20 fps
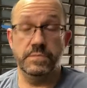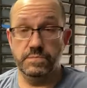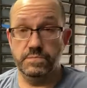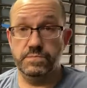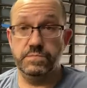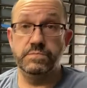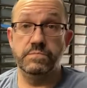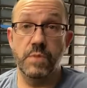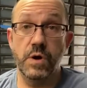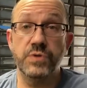
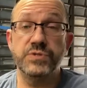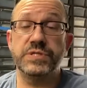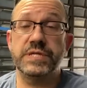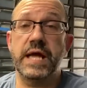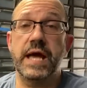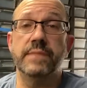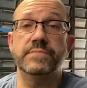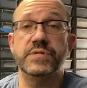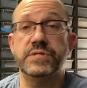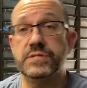most
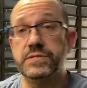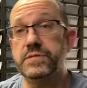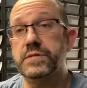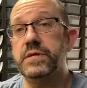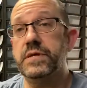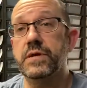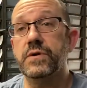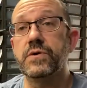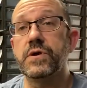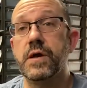times
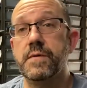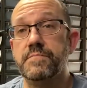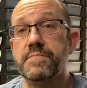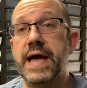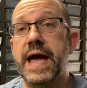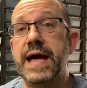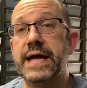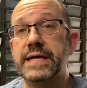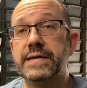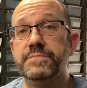he'll come
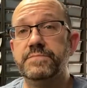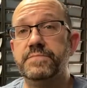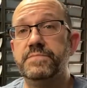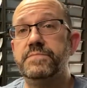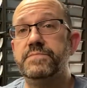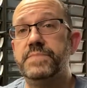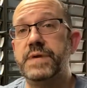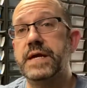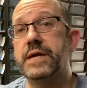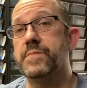back and
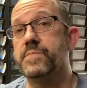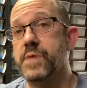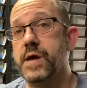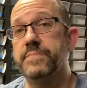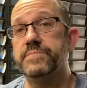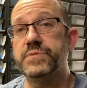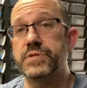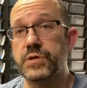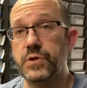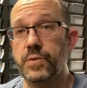pick them
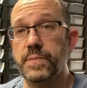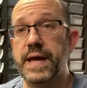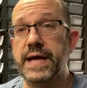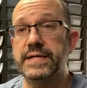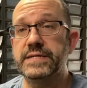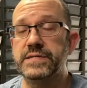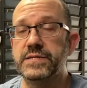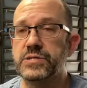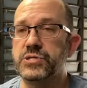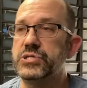up to go back
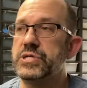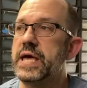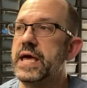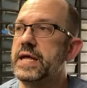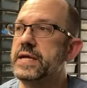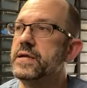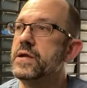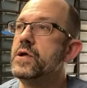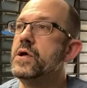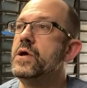to the
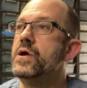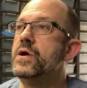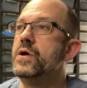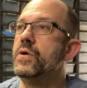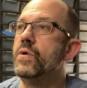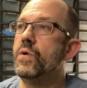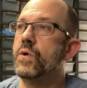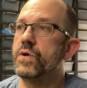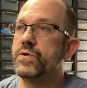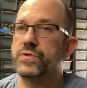shed,
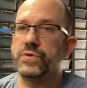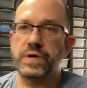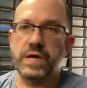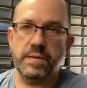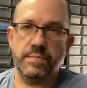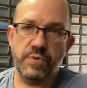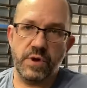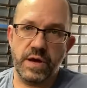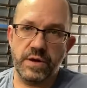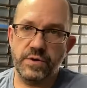or they'll
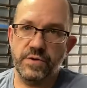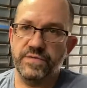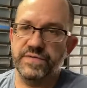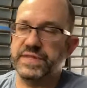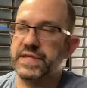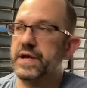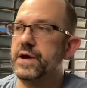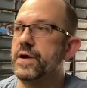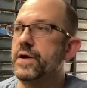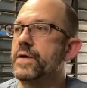get brought over
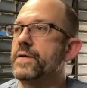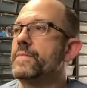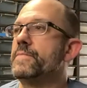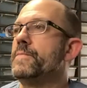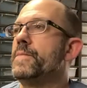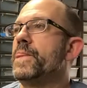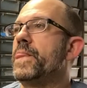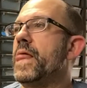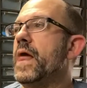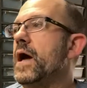there.
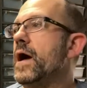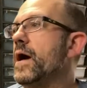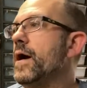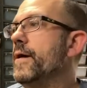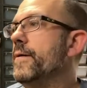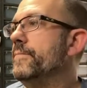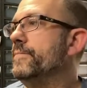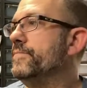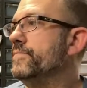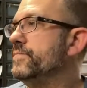
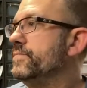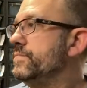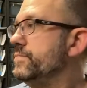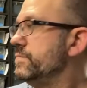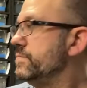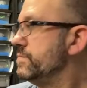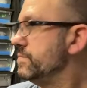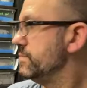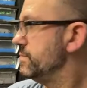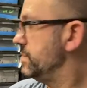
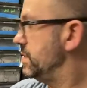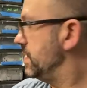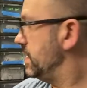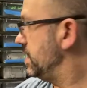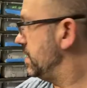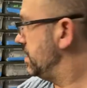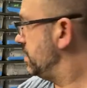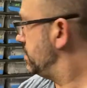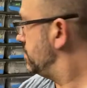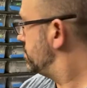
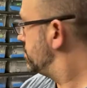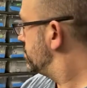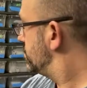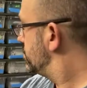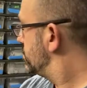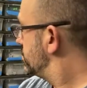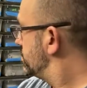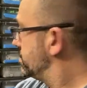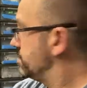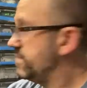The
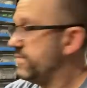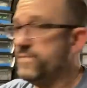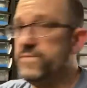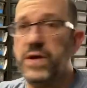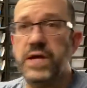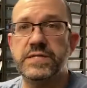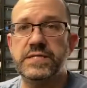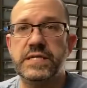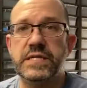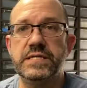
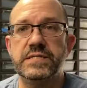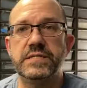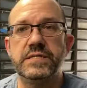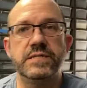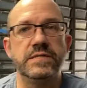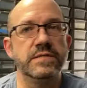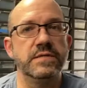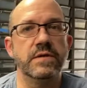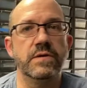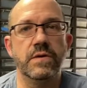
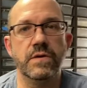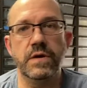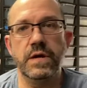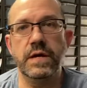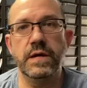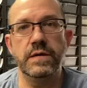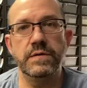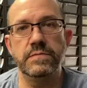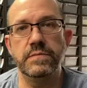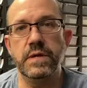fuzzies
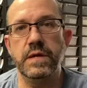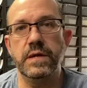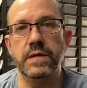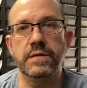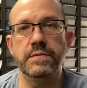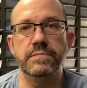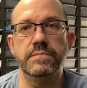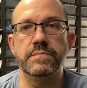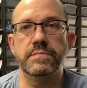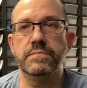
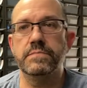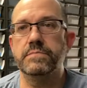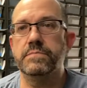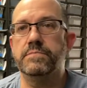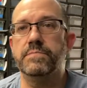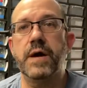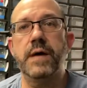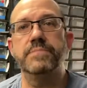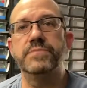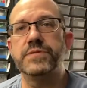and
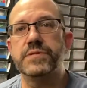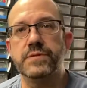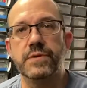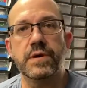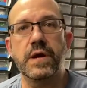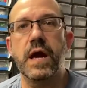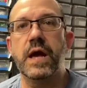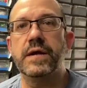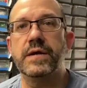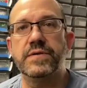pups are
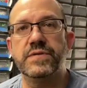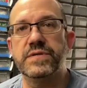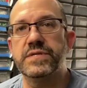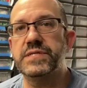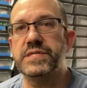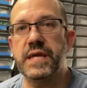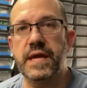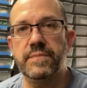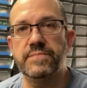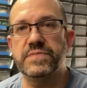kind of the
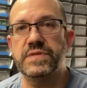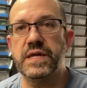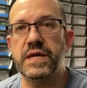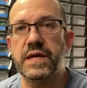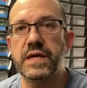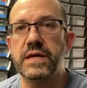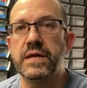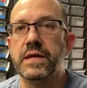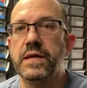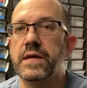same
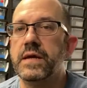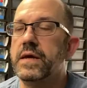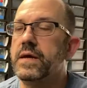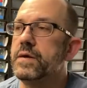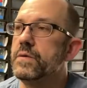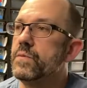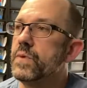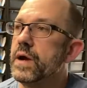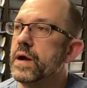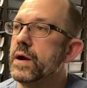thing,
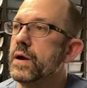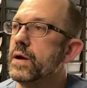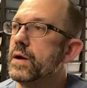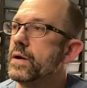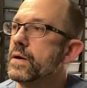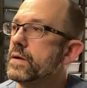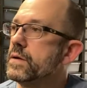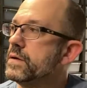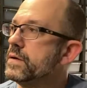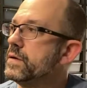
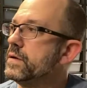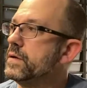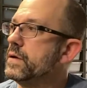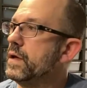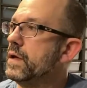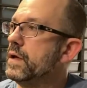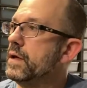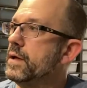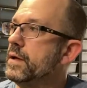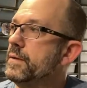where
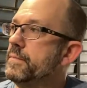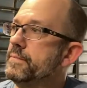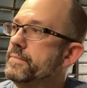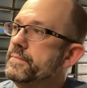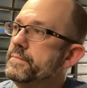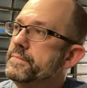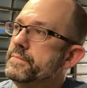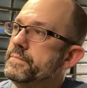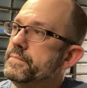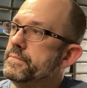
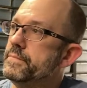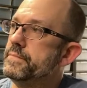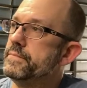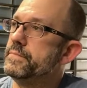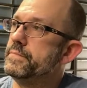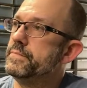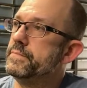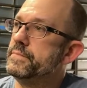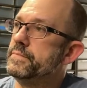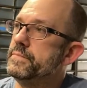
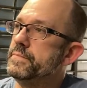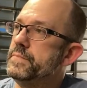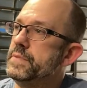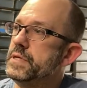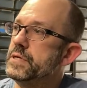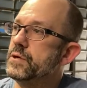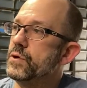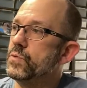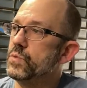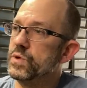
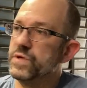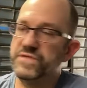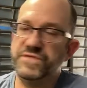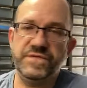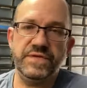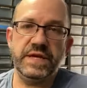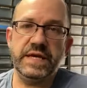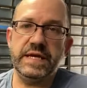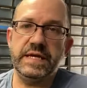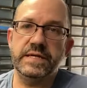we'll
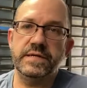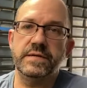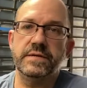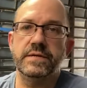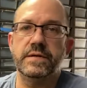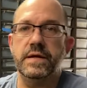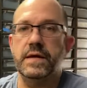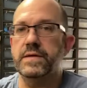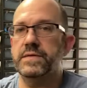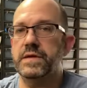feed,
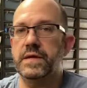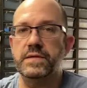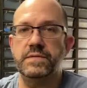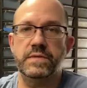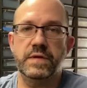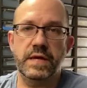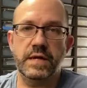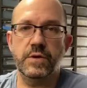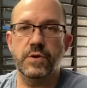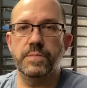and then
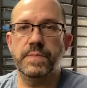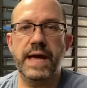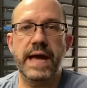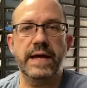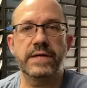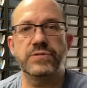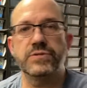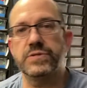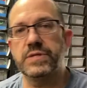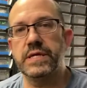they go
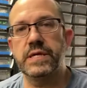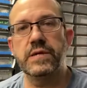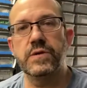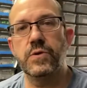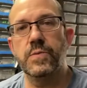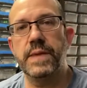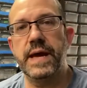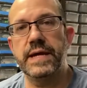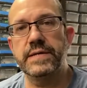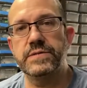back so they can
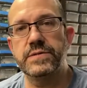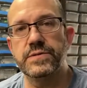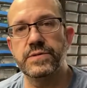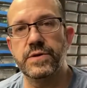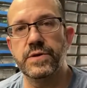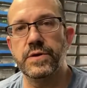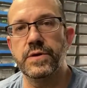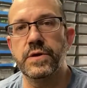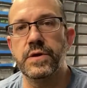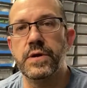go back to
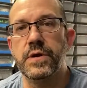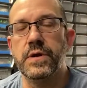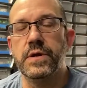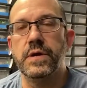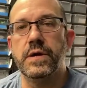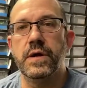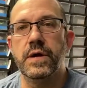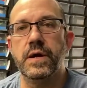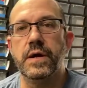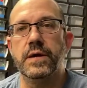their
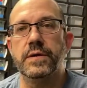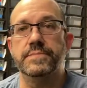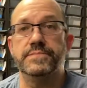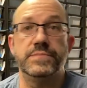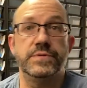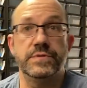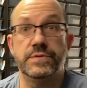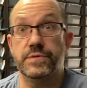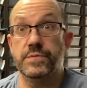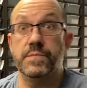
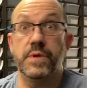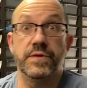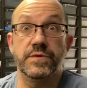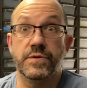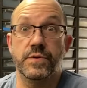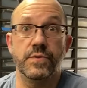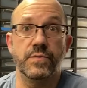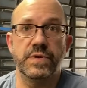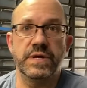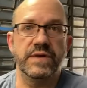
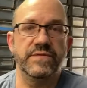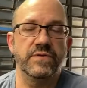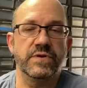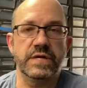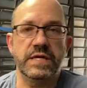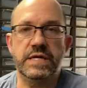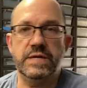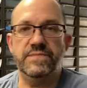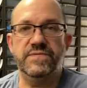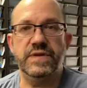mother or whatever and
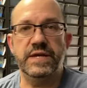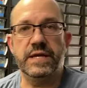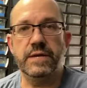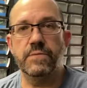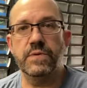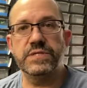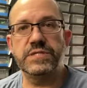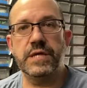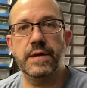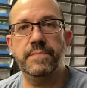keep feeding.
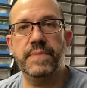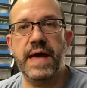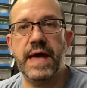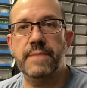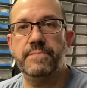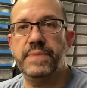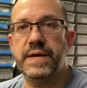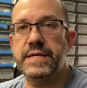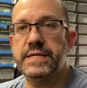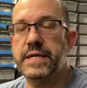What's up,
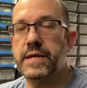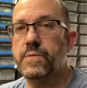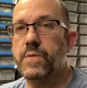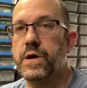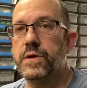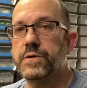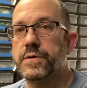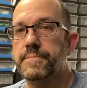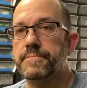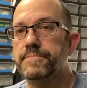Patent Pending?
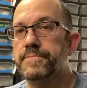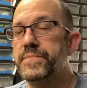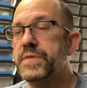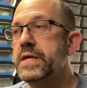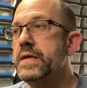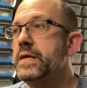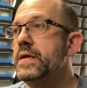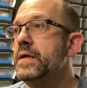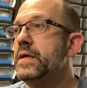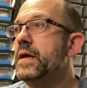Welcome.
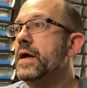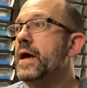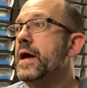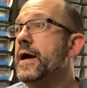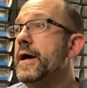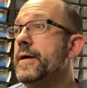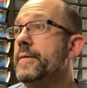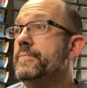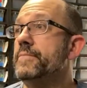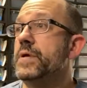
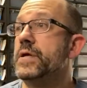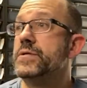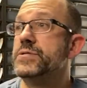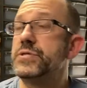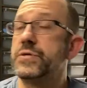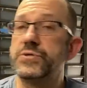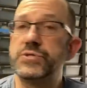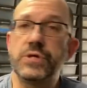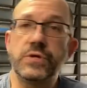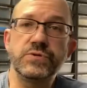
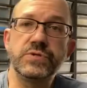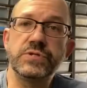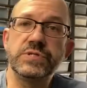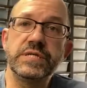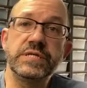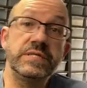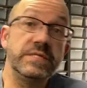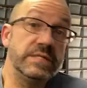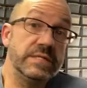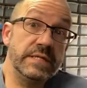So social
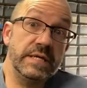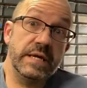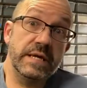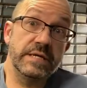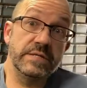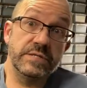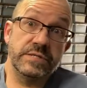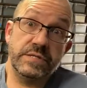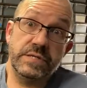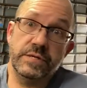distancing
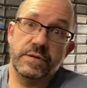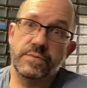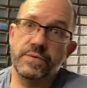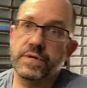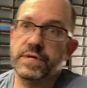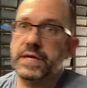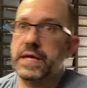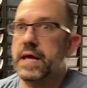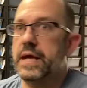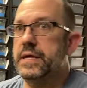is,
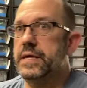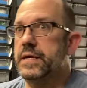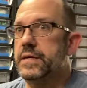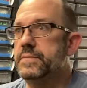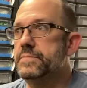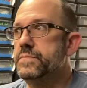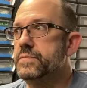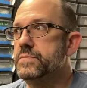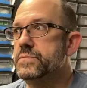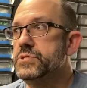really kind
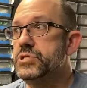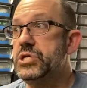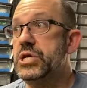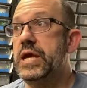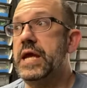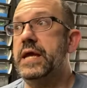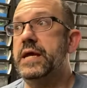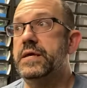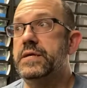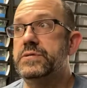of
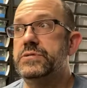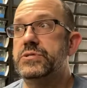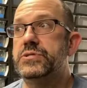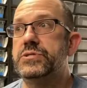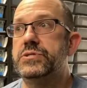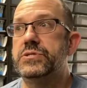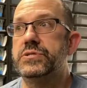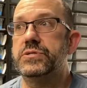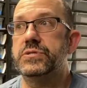changed